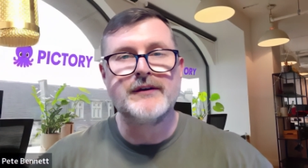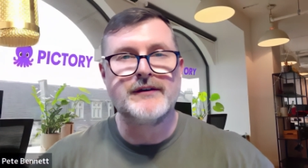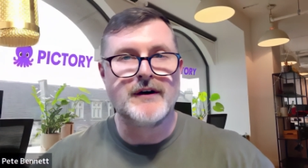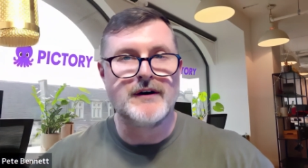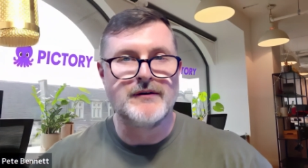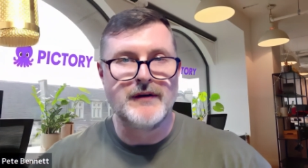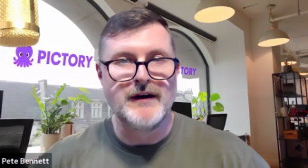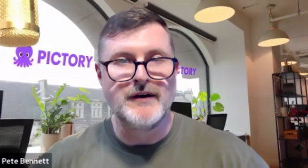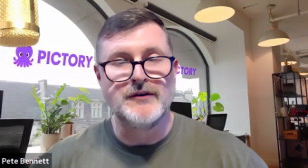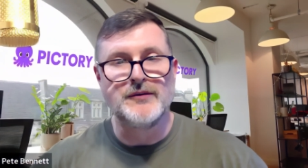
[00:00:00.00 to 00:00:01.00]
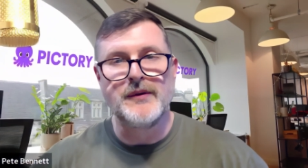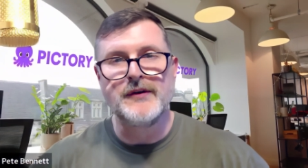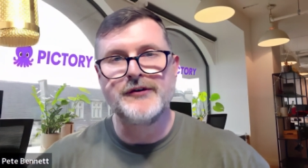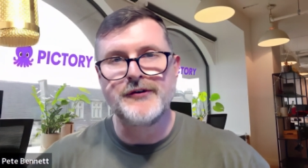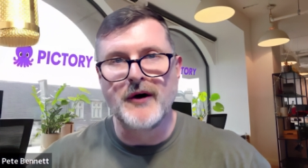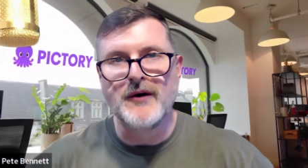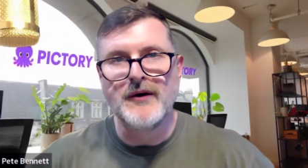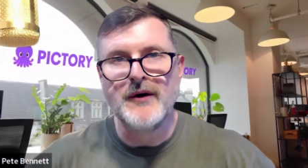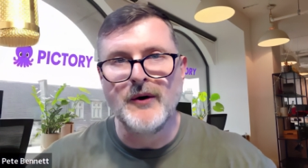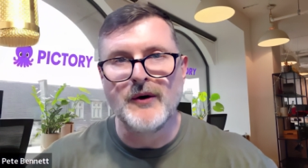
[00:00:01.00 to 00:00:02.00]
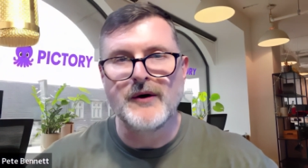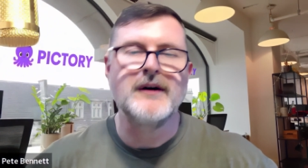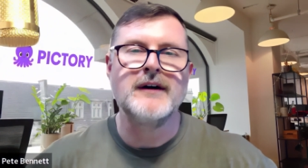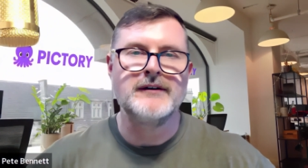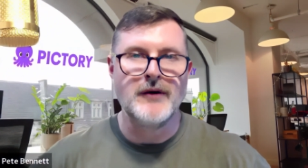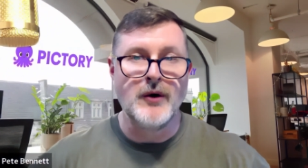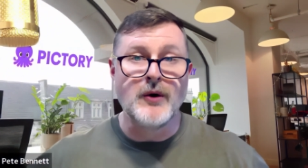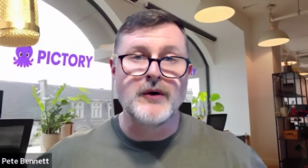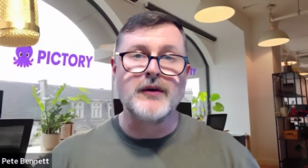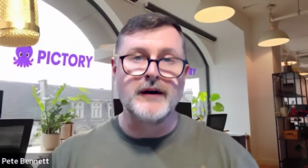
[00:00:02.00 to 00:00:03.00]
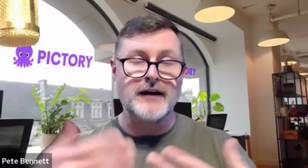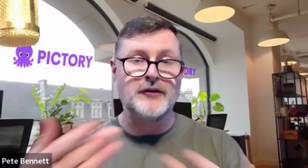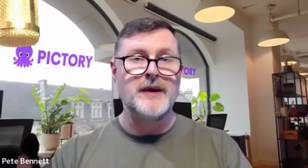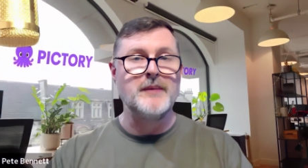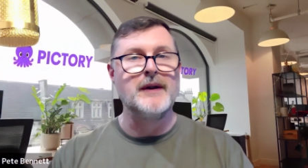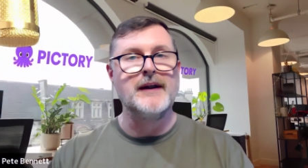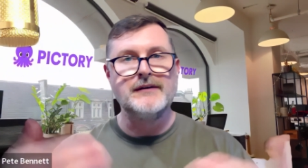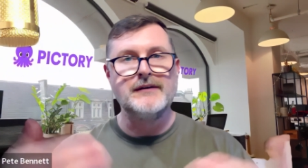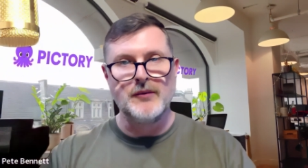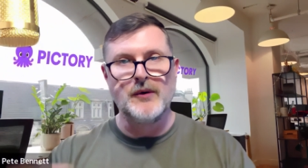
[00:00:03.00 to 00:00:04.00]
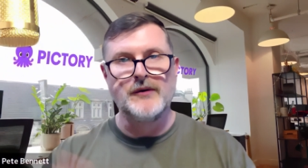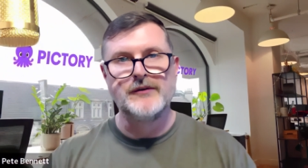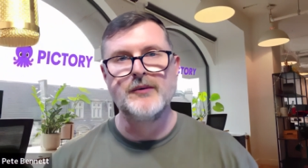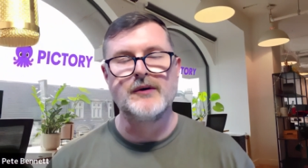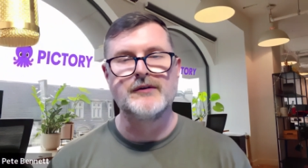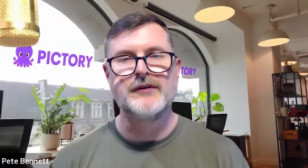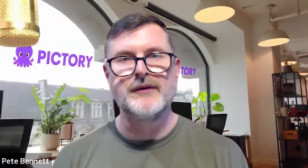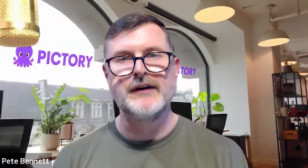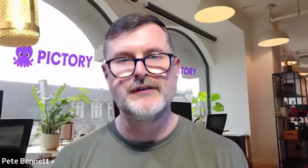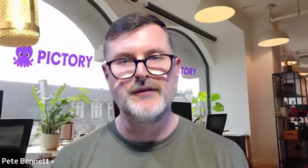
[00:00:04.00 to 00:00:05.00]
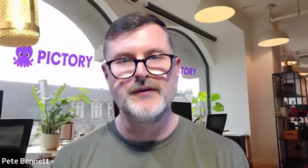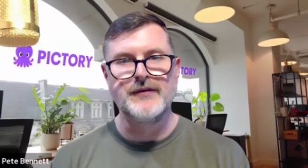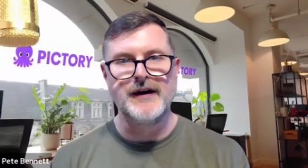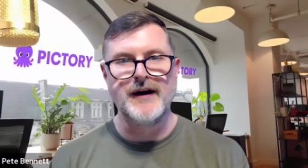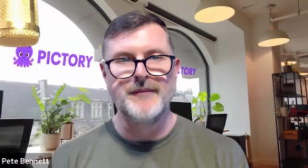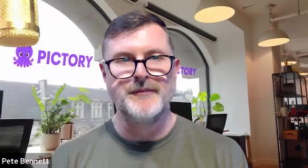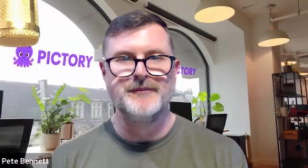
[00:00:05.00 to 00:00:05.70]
to start videos with a strong hook. It's the hook that gets people in to want to watch the rest of the video.